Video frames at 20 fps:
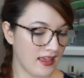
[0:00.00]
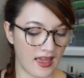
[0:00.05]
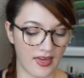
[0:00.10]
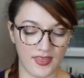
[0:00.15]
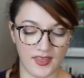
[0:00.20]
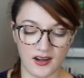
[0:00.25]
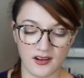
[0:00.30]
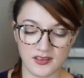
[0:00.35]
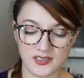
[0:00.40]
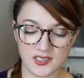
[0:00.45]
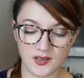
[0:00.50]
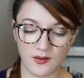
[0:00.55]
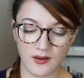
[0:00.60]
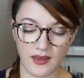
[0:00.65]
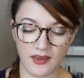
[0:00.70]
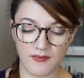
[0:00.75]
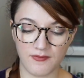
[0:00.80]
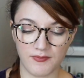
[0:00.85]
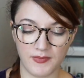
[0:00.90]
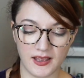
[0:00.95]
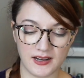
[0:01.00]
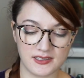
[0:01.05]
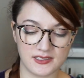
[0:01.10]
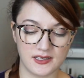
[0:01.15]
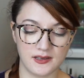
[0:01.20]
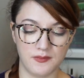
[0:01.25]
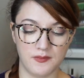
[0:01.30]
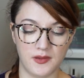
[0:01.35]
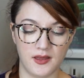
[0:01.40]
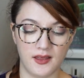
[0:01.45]
And then also I've made
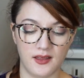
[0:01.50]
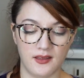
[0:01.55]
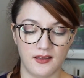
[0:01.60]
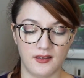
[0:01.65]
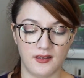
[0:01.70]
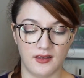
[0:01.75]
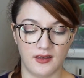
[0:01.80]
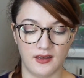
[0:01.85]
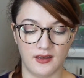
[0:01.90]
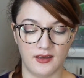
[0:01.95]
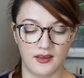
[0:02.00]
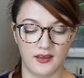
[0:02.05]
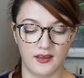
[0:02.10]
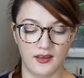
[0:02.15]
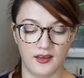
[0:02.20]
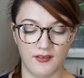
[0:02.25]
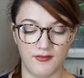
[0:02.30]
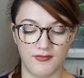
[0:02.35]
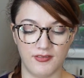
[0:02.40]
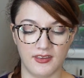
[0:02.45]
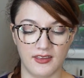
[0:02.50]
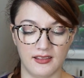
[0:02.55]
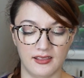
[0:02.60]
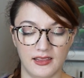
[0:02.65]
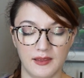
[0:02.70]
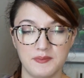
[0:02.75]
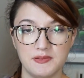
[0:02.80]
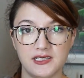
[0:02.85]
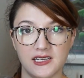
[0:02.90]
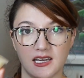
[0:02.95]
some of the
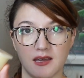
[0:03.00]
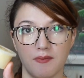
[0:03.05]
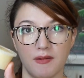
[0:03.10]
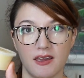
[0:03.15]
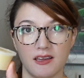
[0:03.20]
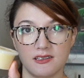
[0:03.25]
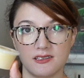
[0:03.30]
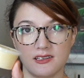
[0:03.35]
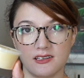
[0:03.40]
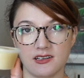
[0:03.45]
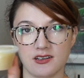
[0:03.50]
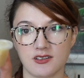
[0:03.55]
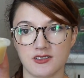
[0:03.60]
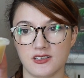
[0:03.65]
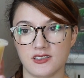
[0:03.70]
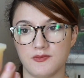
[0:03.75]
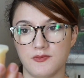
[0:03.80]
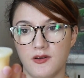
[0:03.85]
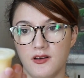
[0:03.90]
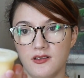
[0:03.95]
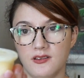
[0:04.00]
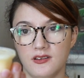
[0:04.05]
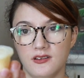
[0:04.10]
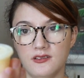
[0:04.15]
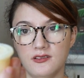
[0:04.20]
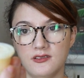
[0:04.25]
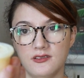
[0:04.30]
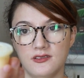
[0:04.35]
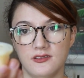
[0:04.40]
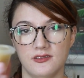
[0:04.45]
lipstick base, and here's a small
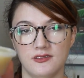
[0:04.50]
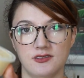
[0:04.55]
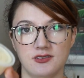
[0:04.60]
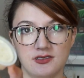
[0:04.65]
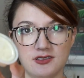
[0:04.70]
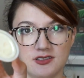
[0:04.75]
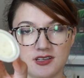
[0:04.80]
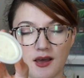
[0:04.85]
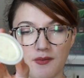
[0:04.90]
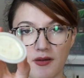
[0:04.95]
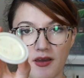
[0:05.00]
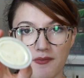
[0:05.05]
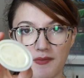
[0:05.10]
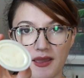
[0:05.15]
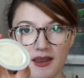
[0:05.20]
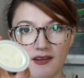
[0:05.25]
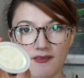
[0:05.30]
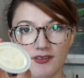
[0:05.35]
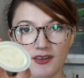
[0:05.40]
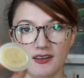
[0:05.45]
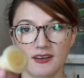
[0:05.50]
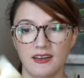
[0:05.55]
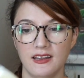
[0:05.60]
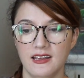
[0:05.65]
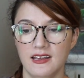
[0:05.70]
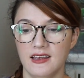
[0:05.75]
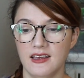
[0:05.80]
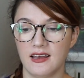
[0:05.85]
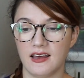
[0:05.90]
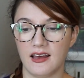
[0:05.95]
little tub I made of it.
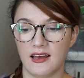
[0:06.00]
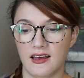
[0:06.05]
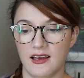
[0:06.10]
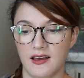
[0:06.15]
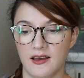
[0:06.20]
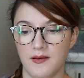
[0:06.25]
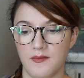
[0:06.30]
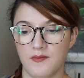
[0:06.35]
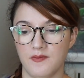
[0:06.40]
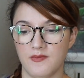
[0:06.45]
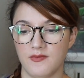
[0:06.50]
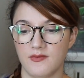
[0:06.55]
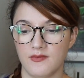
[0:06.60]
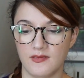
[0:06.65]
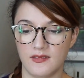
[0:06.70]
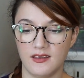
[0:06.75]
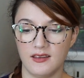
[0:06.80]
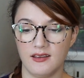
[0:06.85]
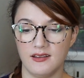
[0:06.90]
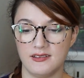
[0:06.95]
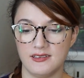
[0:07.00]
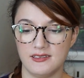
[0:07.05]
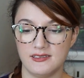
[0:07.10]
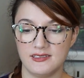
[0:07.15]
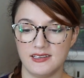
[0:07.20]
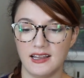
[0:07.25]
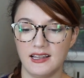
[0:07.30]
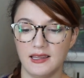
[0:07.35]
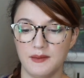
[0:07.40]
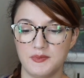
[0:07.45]
It
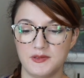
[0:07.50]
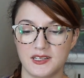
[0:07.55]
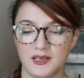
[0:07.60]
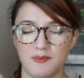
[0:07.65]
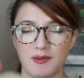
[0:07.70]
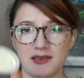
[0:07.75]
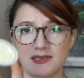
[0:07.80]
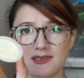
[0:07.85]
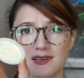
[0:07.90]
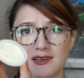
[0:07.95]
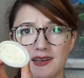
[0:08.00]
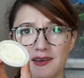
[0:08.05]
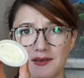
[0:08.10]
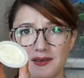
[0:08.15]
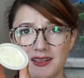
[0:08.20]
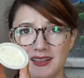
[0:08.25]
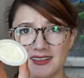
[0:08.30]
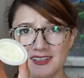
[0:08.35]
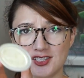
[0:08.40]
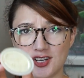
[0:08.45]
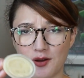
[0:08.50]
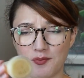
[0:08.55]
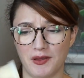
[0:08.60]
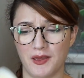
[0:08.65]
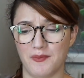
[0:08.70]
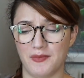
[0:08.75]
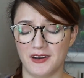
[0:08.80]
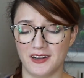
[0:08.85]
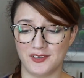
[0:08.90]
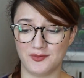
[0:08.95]
said lipstick base on it in
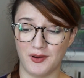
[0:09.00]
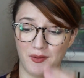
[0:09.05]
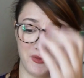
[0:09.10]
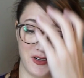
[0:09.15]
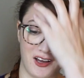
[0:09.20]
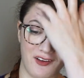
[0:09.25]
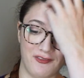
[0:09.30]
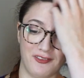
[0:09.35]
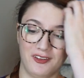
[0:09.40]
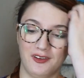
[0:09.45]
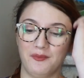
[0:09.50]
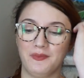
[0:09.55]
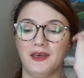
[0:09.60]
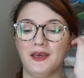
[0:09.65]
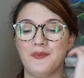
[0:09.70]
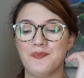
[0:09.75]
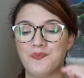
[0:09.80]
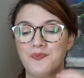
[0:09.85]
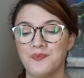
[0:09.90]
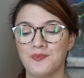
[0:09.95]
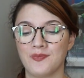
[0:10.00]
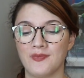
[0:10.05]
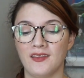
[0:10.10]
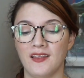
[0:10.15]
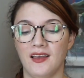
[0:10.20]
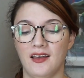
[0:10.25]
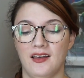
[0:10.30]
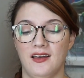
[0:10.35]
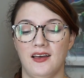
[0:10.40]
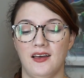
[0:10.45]
Sharpie, but it's rubbed off a little bit.
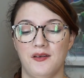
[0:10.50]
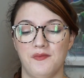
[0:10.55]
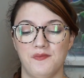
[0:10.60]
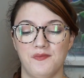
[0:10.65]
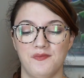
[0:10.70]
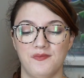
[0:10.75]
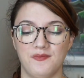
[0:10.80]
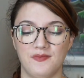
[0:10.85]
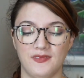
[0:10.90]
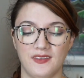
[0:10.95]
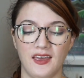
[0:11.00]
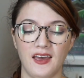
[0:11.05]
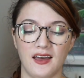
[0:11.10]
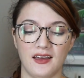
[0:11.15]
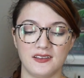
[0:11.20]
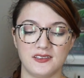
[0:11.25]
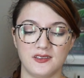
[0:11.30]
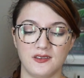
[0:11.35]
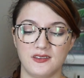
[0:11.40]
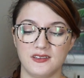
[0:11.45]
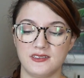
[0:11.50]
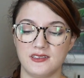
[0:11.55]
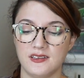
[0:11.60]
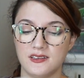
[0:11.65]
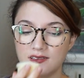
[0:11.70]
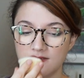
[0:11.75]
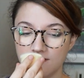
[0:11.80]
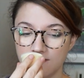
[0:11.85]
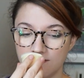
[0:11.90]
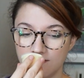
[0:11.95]
Yeah, so this
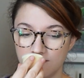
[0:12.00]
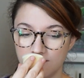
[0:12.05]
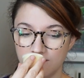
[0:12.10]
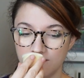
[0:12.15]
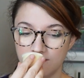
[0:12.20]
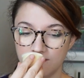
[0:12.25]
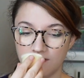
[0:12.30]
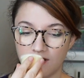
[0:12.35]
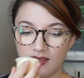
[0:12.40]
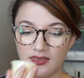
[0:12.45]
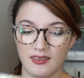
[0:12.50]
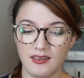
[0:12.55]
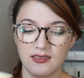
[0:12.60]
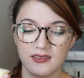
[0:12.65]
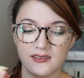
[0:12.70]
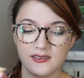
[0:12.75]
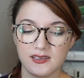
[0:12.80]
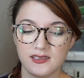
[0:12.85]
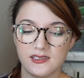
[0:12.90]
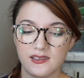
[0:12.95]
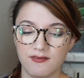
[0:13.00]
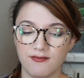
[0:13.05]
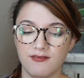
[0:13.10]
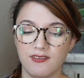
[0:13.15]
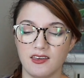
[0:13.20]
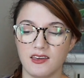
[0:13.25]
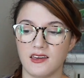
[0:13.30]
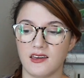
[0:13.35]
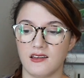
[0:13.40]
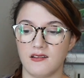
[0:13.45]
is, I think this is the
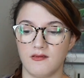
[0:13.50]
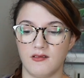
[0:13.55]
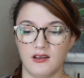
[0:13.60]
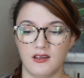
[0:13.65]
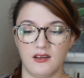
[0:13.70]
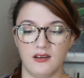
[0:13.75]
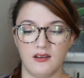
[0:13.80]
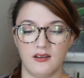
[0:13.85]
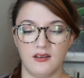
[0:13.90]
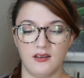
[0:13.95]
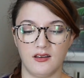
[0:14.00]
vegan one.